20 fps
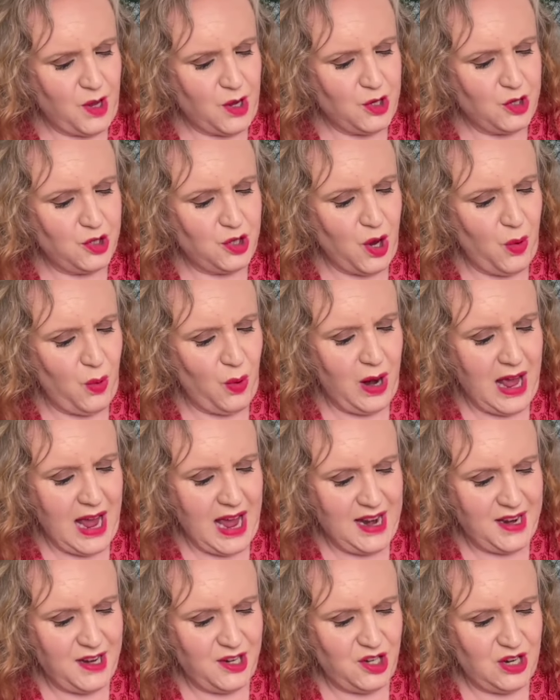Solar
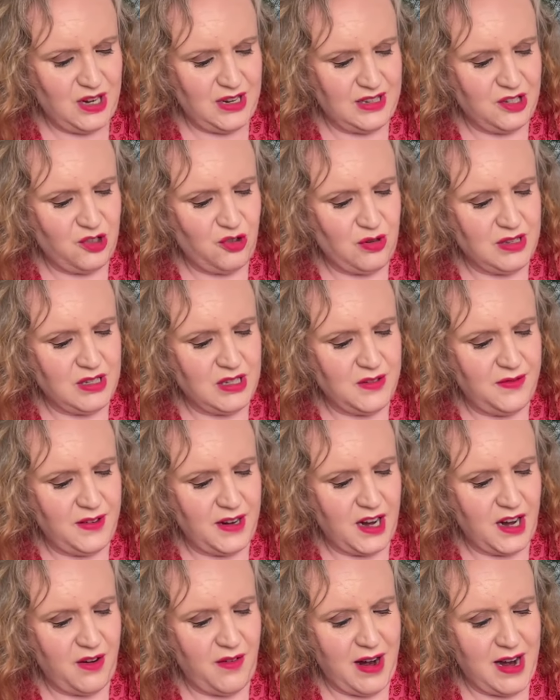energies,
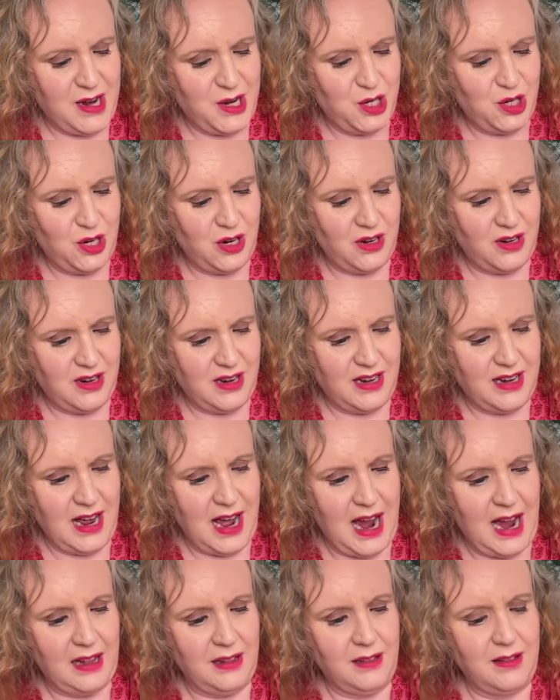transfiguration, and
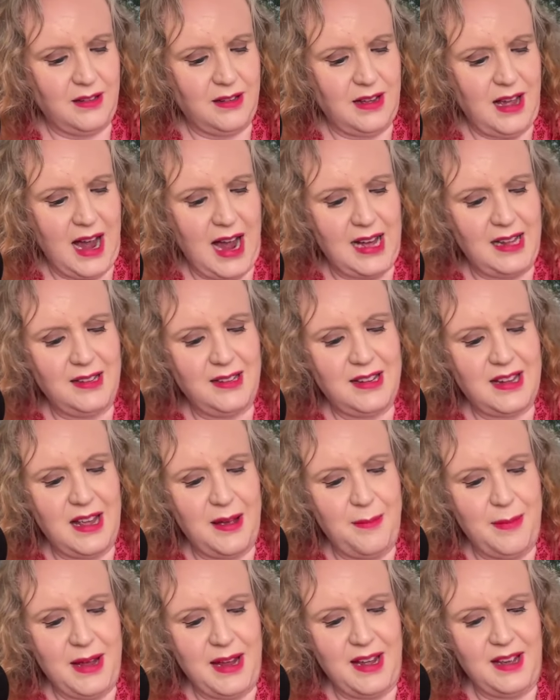
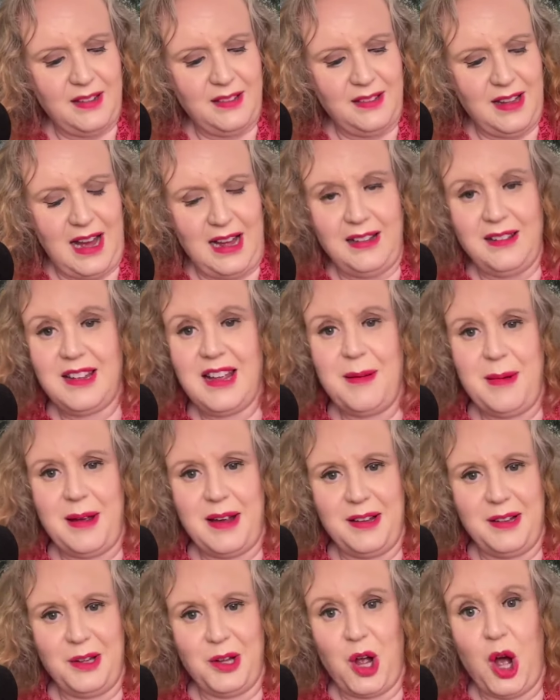
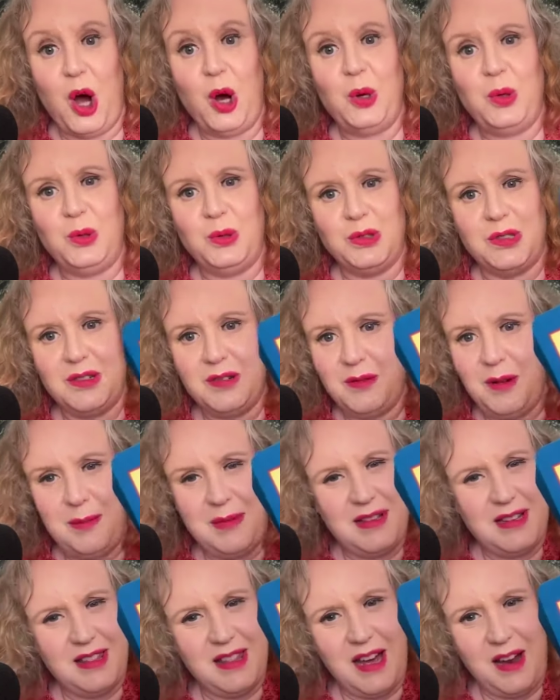alchemical gold. I
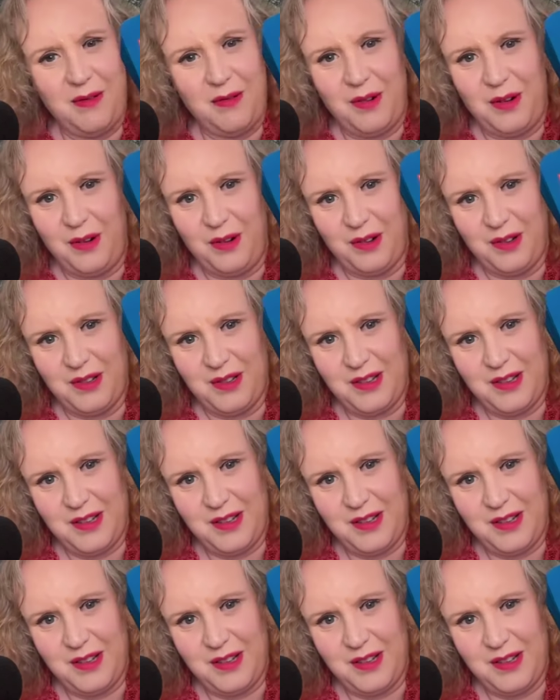said that wrong.